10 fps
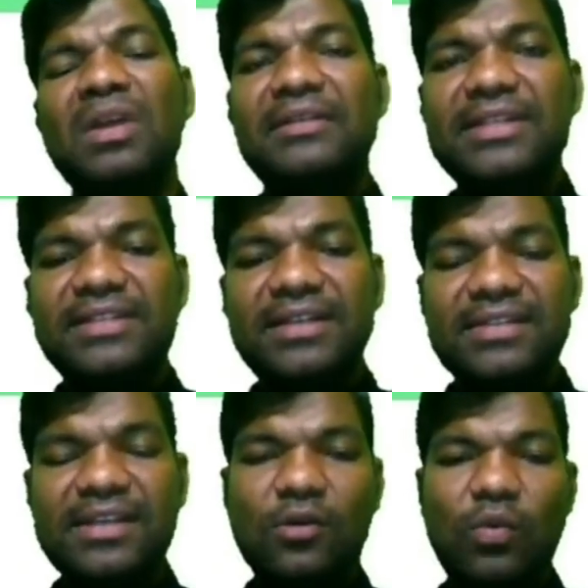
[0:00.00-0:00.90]

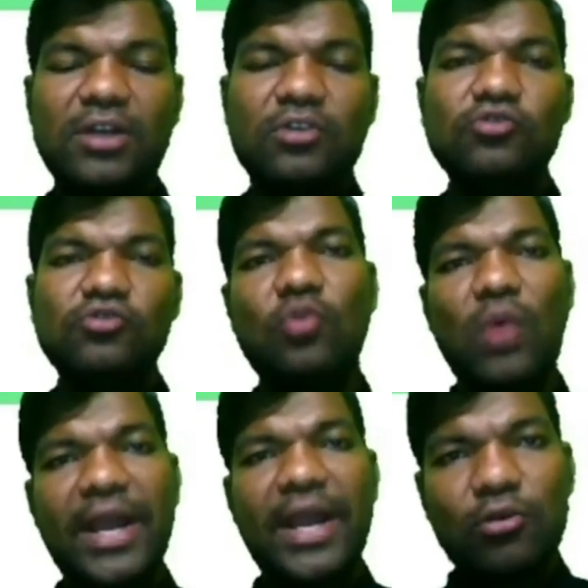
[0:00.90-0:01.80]
distance equal to
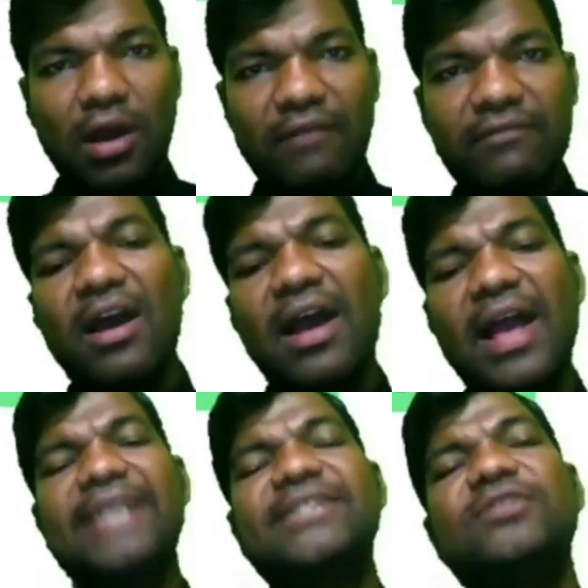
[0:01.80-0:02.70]
square root of
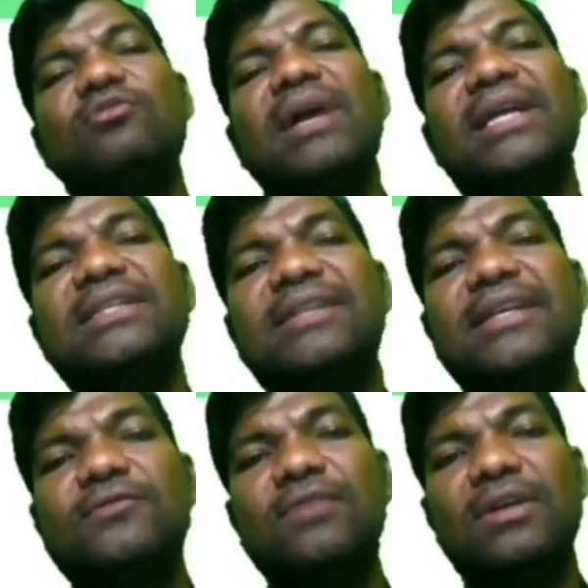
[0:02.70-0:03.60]
x2 minus
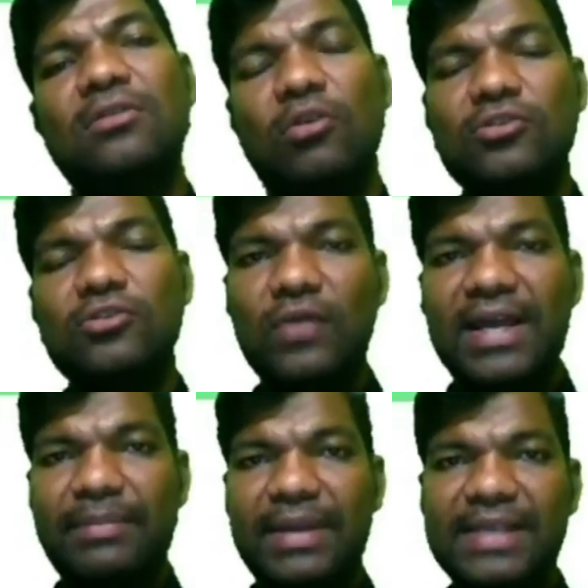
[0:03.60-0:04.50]
x1 whole
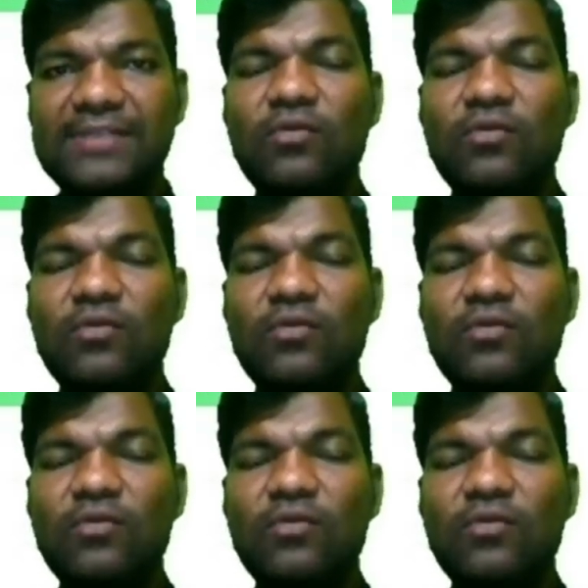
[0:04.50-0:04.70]
square plus